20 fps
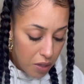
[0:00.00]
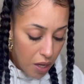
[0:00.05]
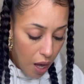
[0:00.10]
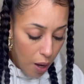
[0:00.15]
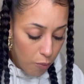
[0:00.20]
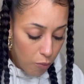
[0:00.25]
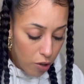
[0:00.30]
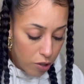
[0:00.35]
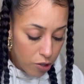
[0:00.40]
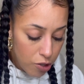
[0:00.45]

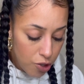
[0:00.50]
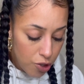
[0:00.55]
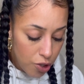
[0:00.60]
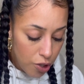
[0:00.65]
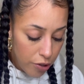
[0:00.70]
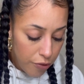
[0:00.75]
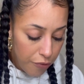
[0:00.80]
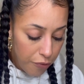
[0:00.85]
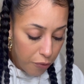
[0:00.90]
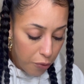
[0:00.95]
I'm
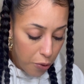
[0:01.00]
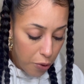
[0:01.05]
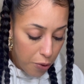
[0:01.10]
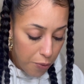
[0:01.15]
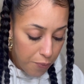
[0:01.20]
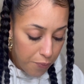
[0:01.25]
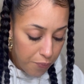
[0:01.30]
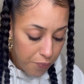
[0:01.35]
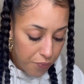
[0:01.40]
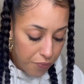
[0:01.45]
registered
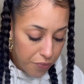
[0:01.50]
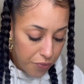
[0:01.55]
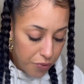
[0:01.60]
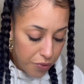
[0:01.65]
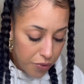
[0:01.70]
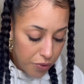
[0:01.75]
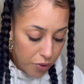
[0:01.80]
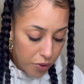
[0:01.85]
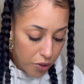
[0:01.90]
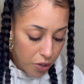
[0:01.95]
for
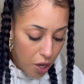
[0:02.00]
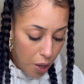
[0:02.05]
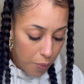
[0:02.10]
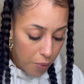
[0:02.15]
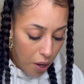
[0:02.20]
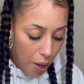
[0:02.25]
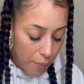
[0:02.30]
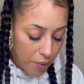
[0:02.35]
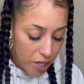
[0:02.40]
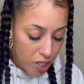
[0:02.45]
the
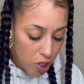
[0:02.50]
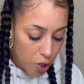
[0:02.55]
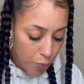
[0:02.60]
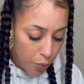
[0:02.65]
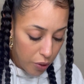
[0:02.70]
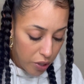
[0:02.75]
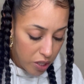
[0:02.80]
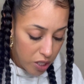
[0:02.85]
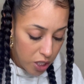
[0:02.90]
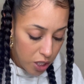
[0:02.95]
upcoming
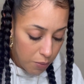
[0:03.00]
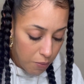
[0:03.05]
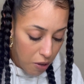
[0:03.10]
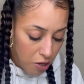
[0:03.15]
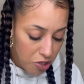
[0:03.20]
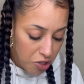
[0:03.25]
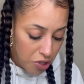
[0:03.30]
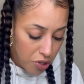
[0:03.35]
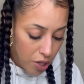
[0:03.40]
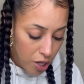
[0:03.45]
spring
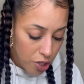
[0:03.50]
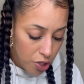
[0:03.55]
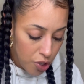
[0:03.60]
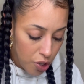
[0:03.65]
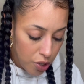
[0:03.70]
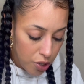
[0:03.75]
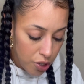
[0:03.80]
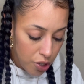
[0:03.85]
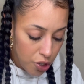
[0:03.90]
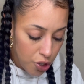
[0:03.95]
semester that
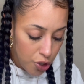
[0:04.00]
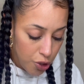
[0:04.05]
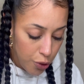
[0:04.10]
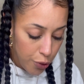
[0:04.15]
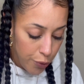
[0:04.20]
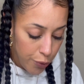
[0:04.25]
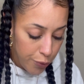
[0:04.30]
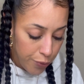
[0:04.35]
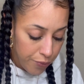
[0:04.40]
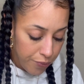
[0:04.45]
starts in
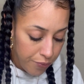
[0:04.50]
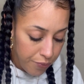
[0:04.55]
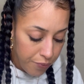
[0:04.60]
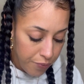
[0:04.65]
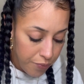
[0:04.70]
June.